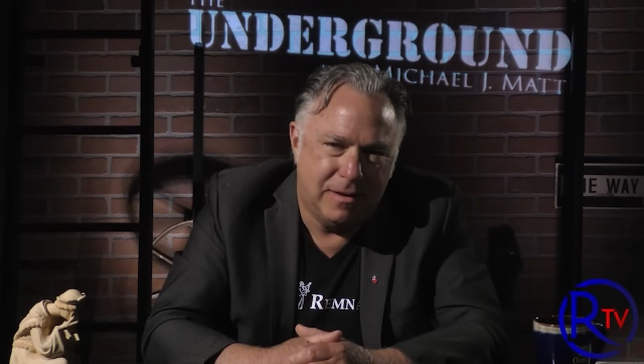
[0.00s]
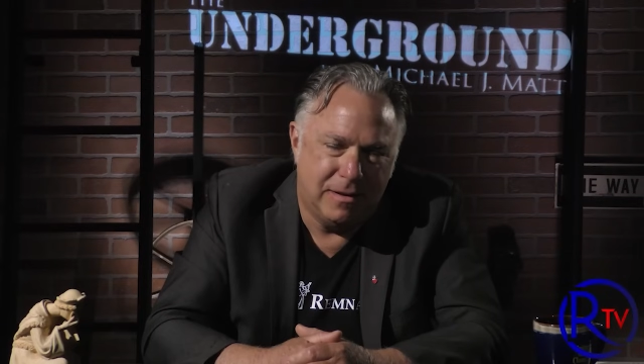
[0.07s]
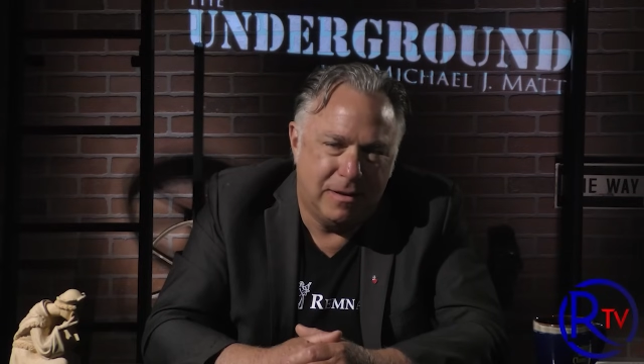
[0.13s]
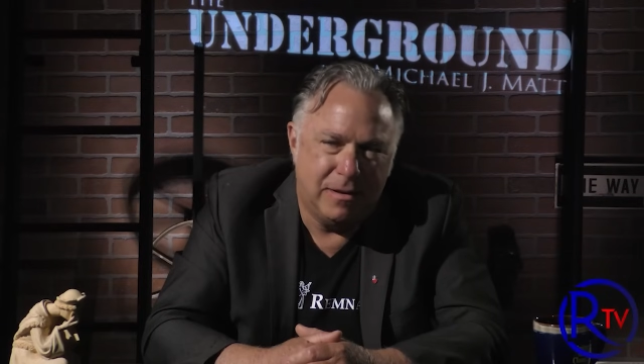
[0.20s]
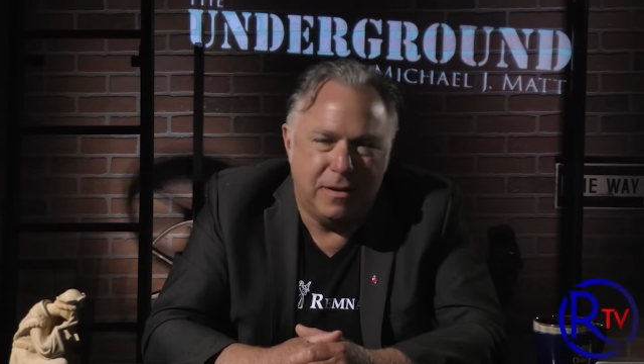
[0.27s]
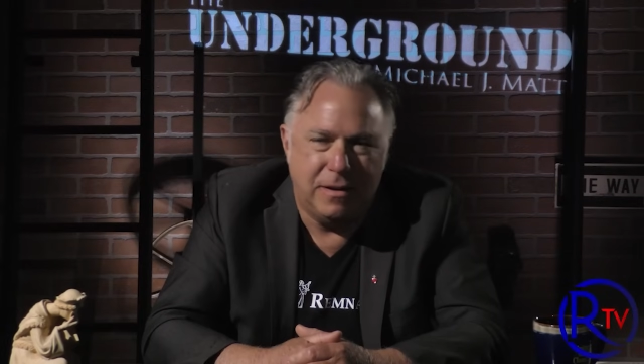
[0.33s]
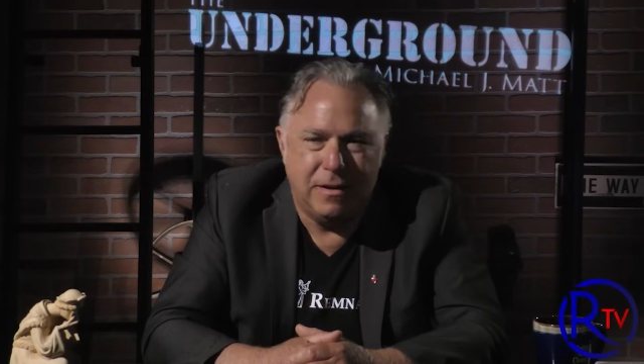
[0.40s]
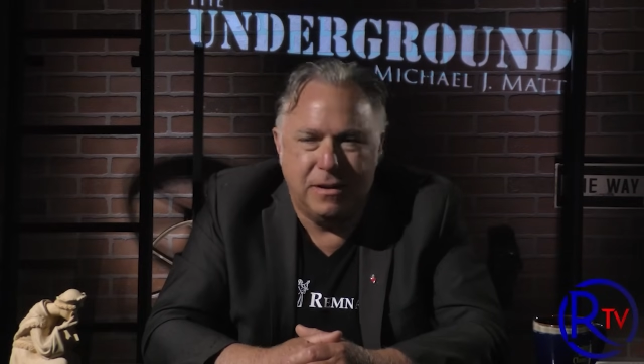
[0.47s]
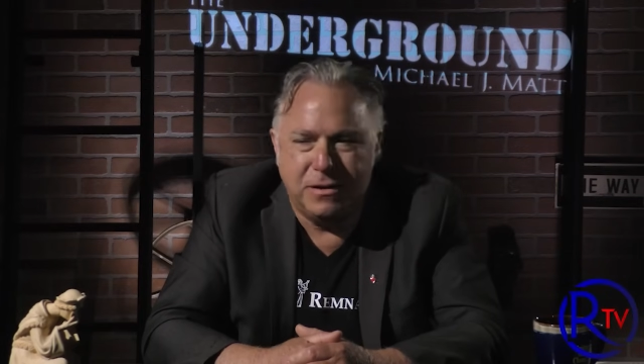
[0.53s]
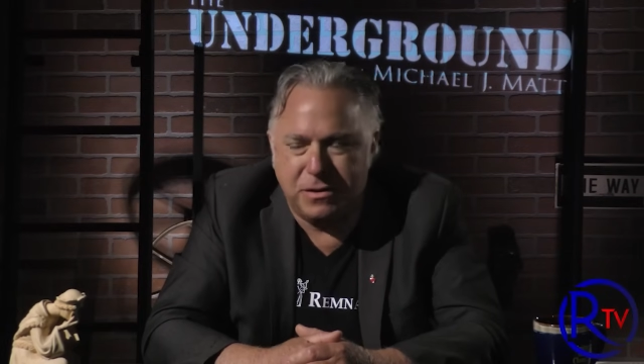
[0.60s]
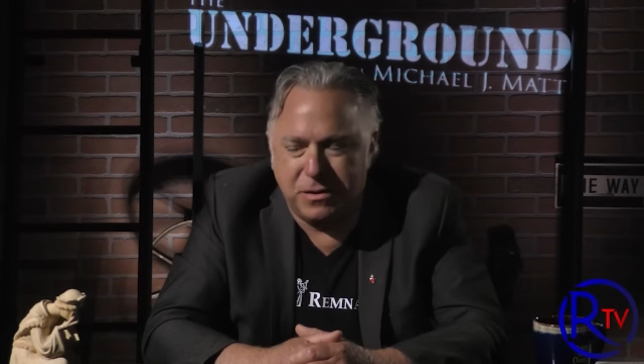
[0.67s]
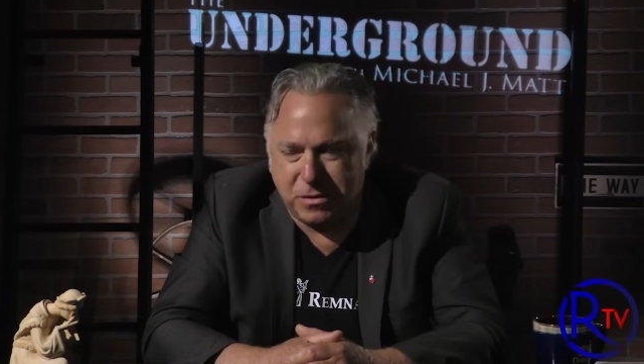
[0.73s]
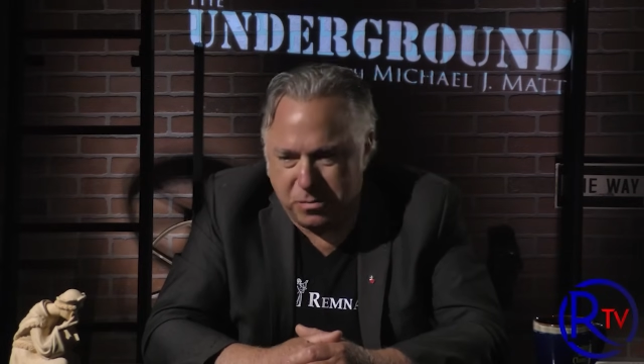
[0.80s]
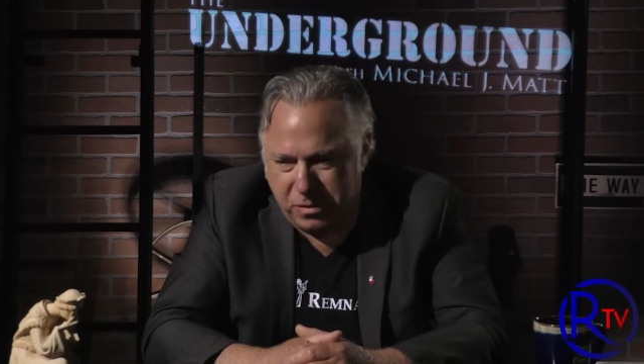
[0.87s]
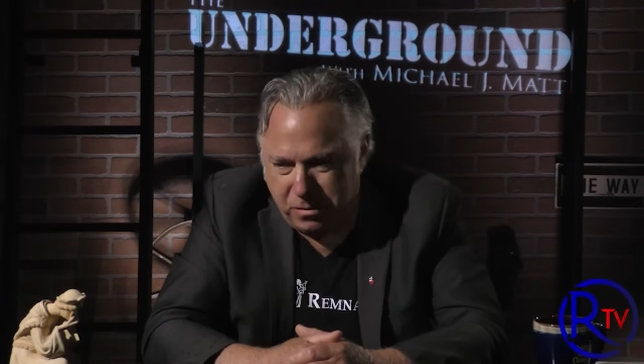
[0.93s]
to the
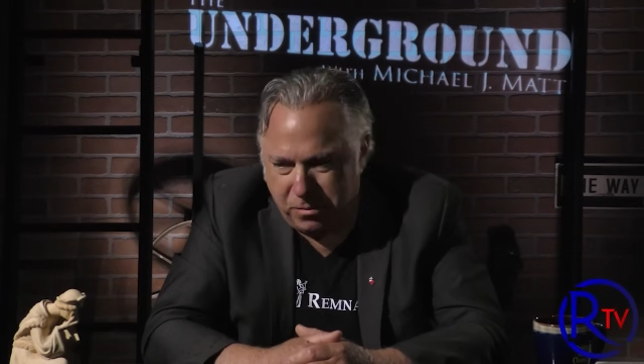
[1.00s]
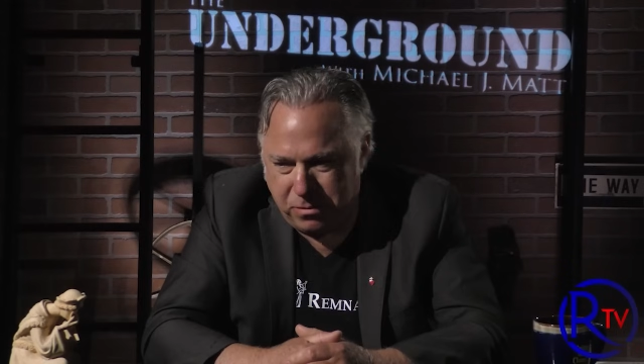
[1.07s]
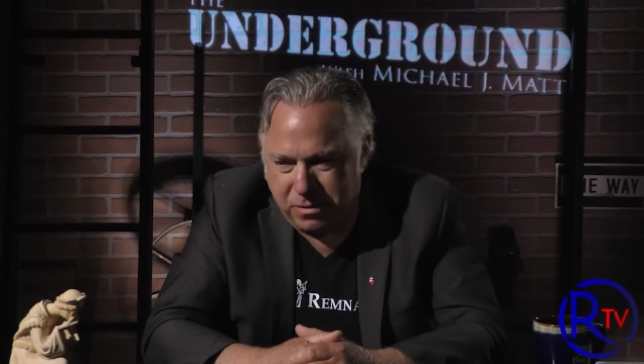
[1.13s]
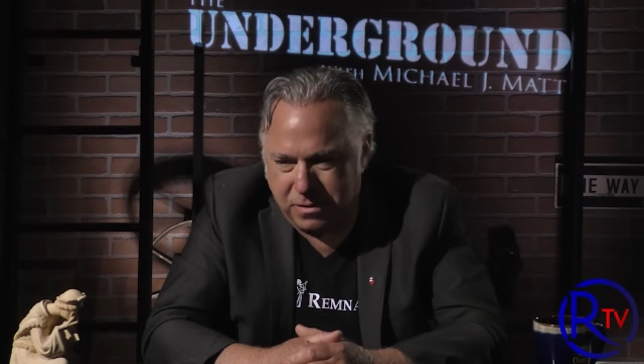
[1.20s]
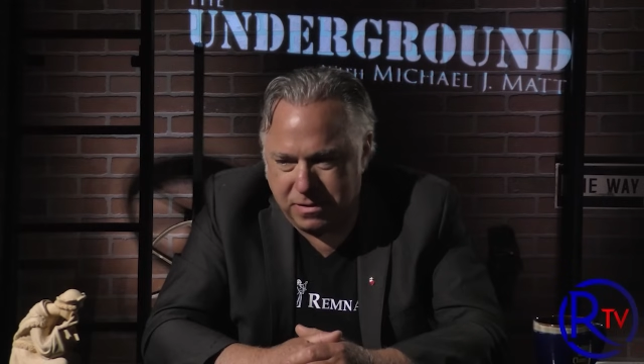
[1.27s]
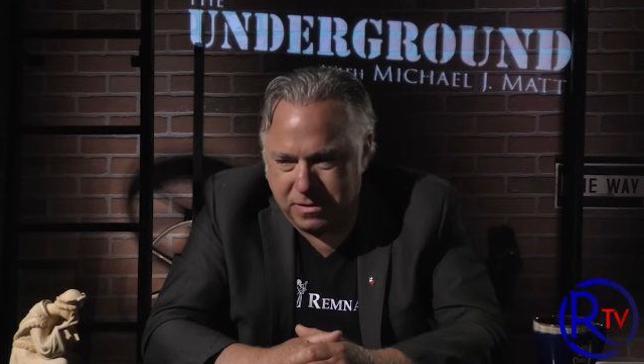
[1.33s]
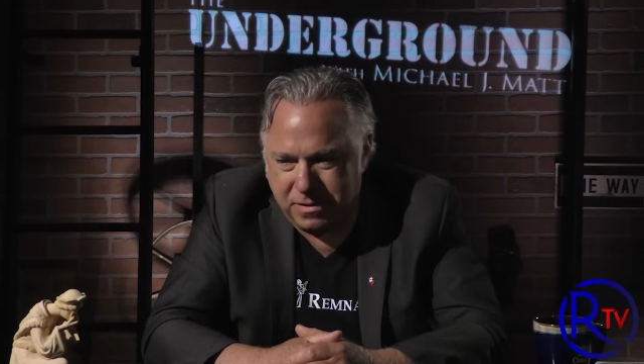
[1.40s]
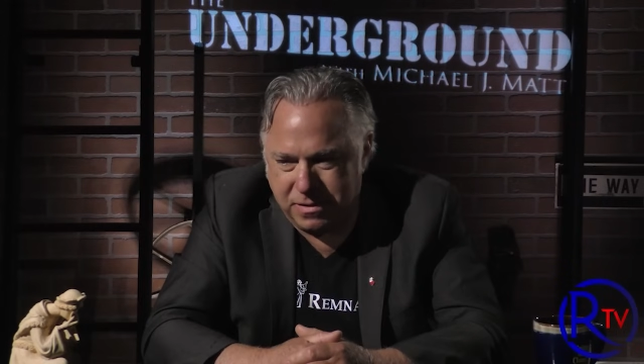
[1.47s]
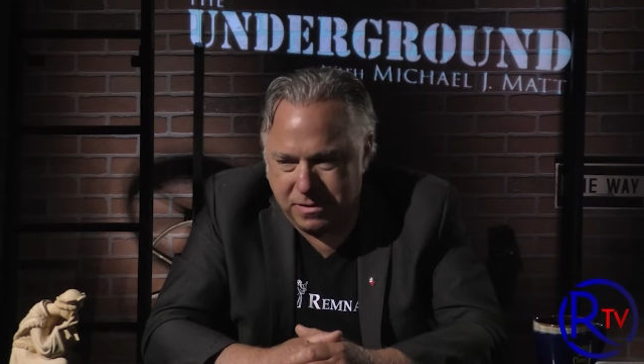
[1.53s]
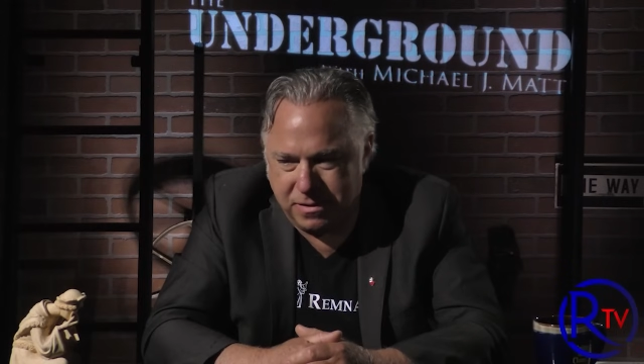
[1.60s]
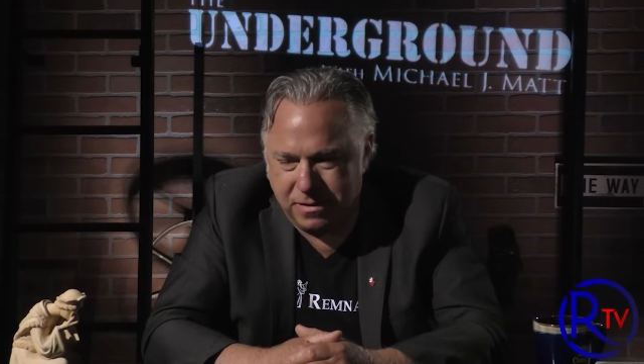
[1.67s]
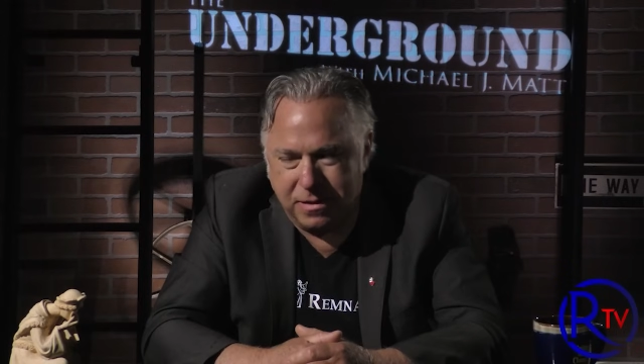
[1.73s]
indigenous peoples.